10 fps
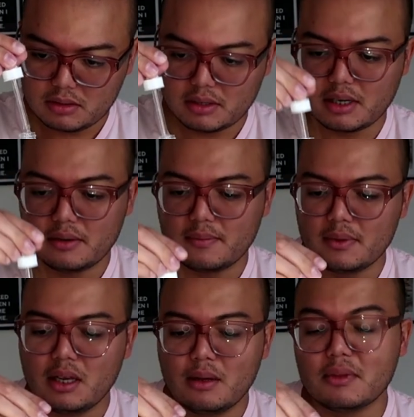Okay.
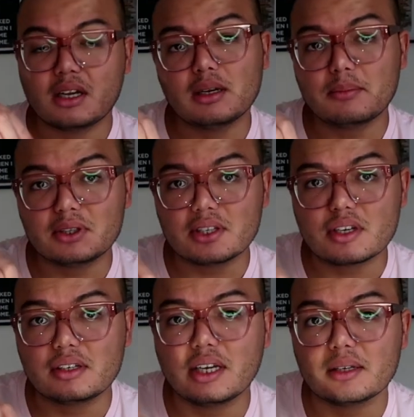Not gonna put this
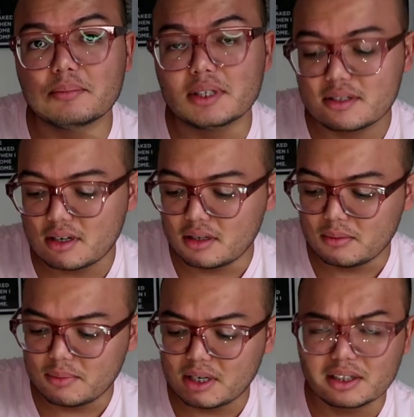on yet, but
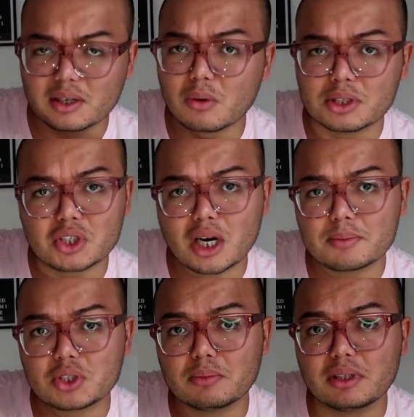apparently one
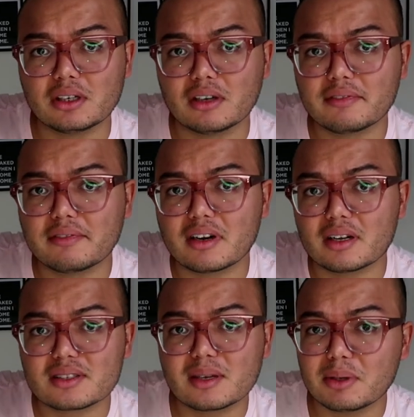drop should be enough.
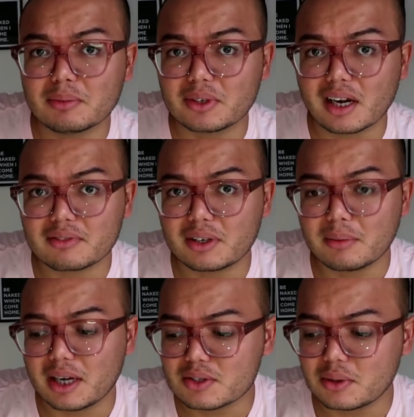Some people react very
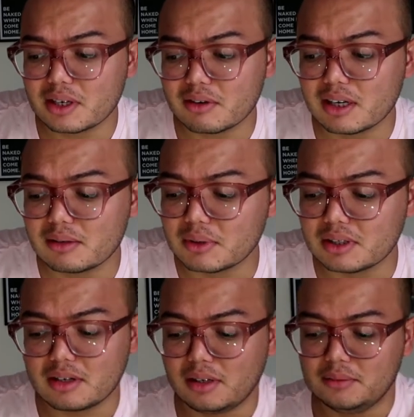bad to it, I read,
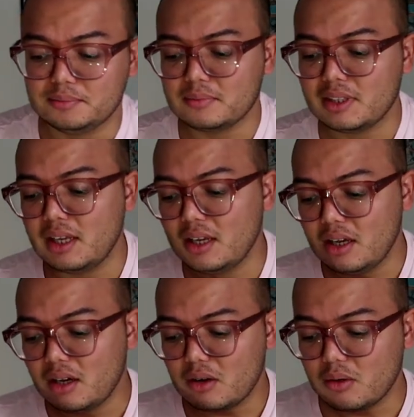but
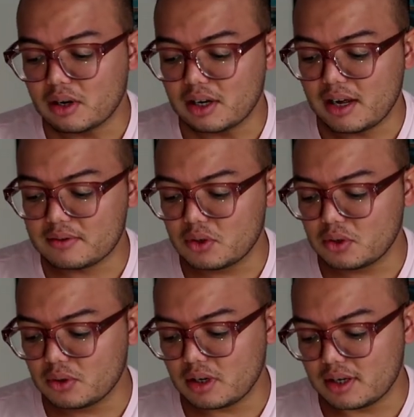we're gonna have
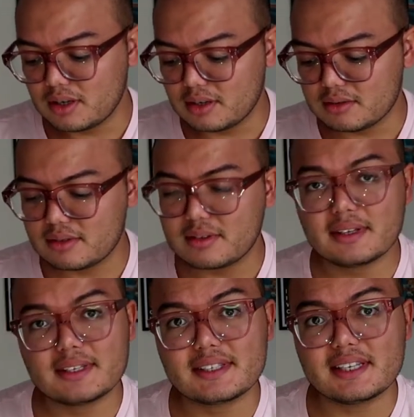to
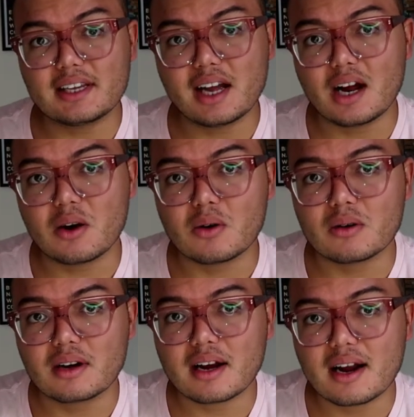see how